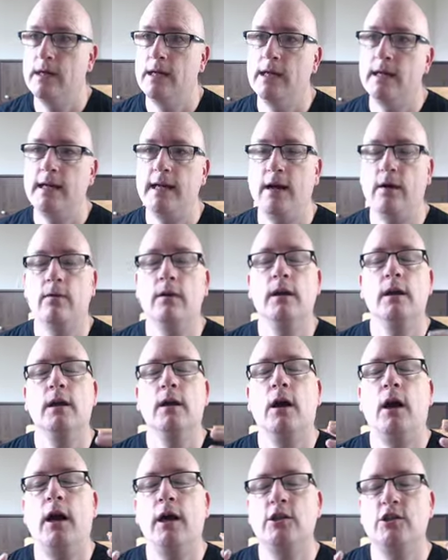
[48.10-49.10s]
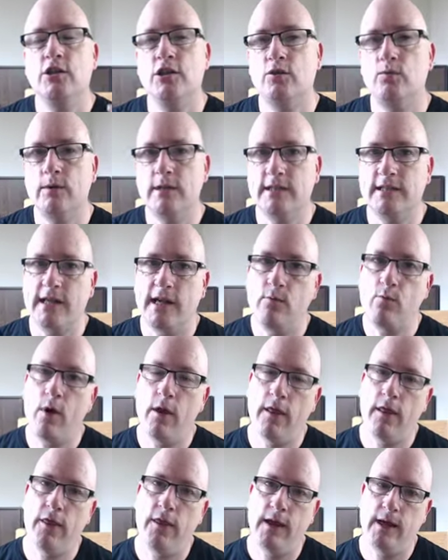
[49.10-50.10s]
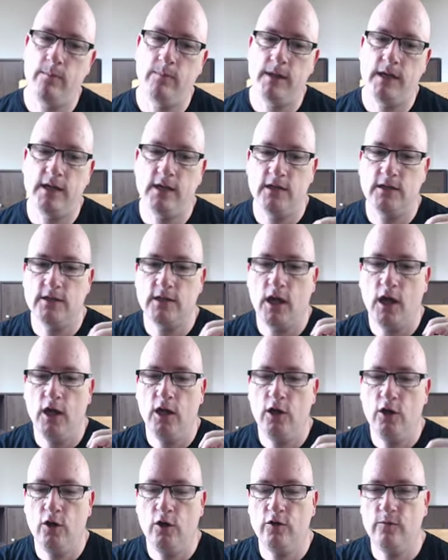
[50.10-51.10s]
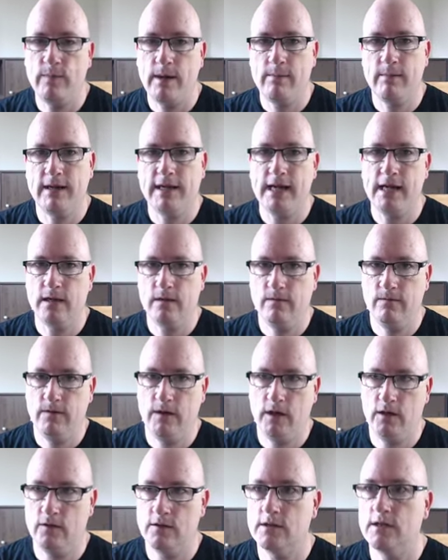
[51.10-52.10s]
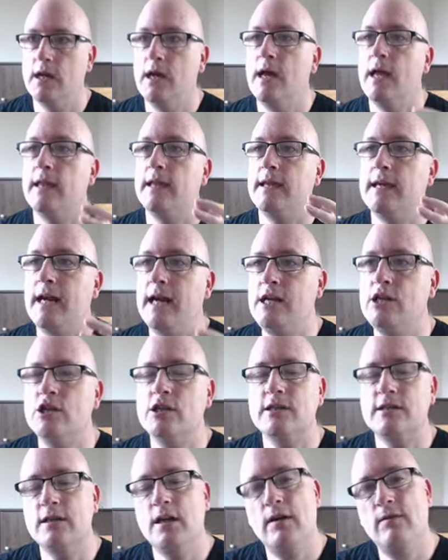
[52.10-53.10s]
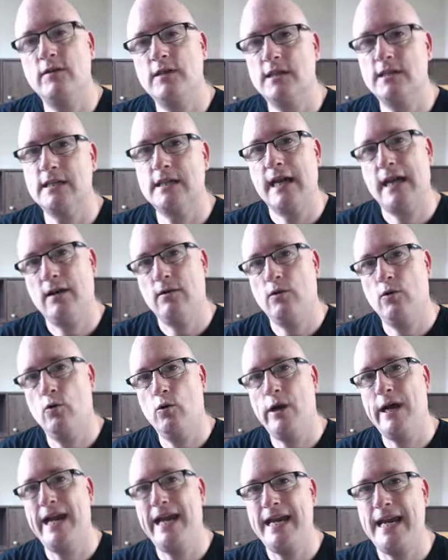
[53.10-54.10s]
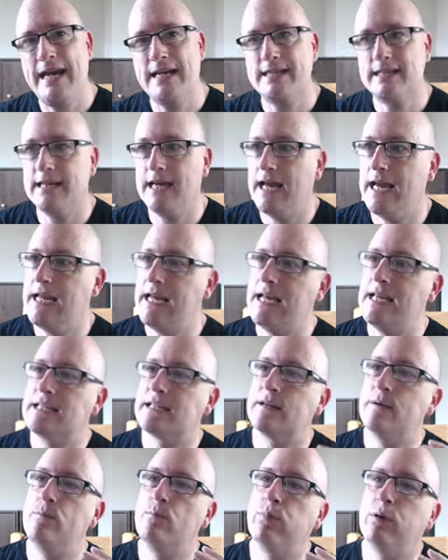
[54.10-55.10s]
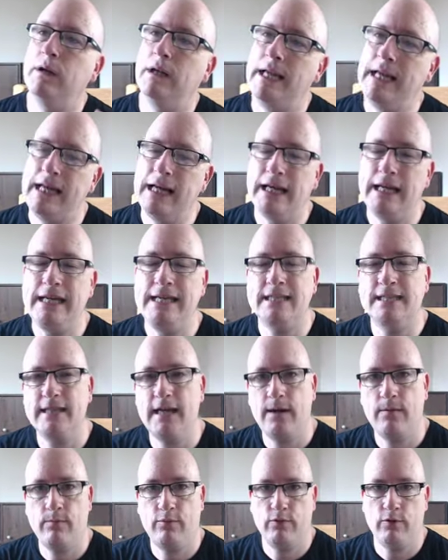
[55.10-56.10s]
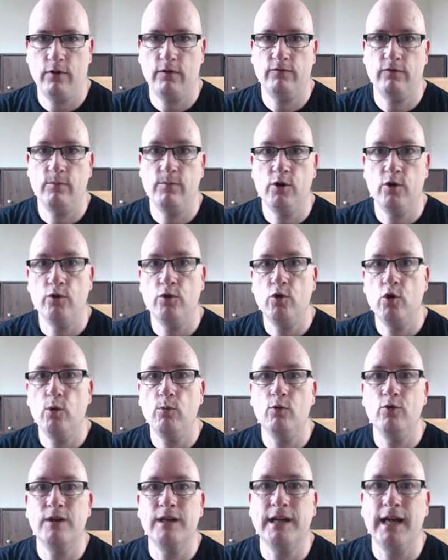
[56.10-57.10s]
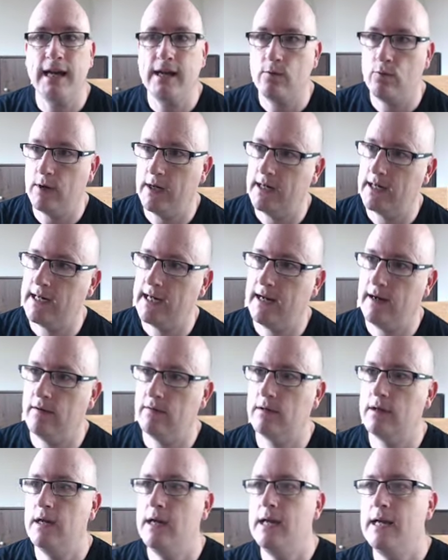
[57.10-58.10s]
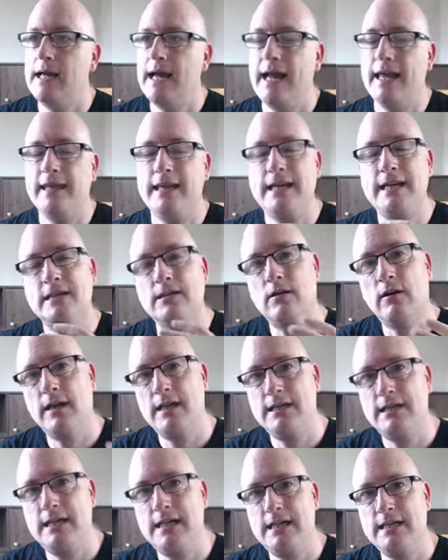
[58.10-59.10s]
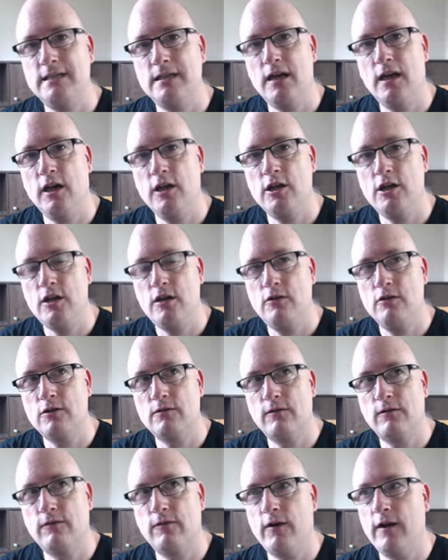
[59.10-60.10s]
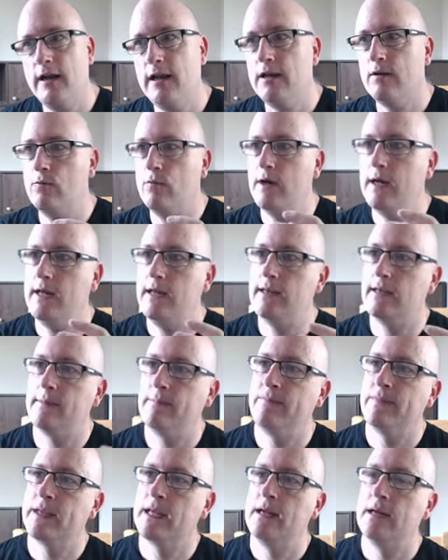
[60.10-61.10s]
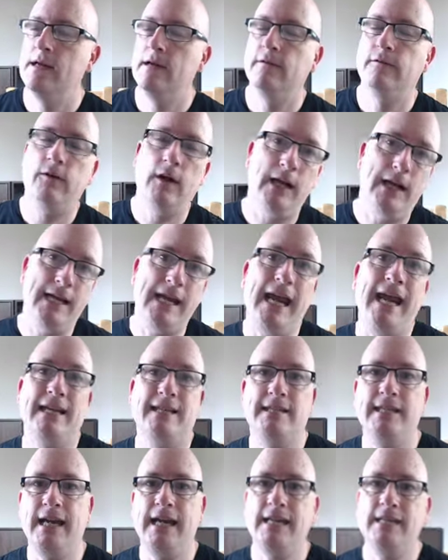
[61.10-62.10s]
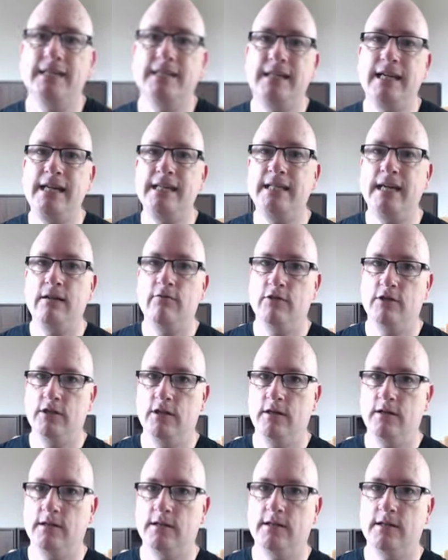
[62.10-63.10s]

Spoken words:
Now, I just want to say one thing because a lot of people are getting confused. The Agent Services account, or ASA, is completely separate from your normal gateway account, and these IDs are used for filing SA and CT returns.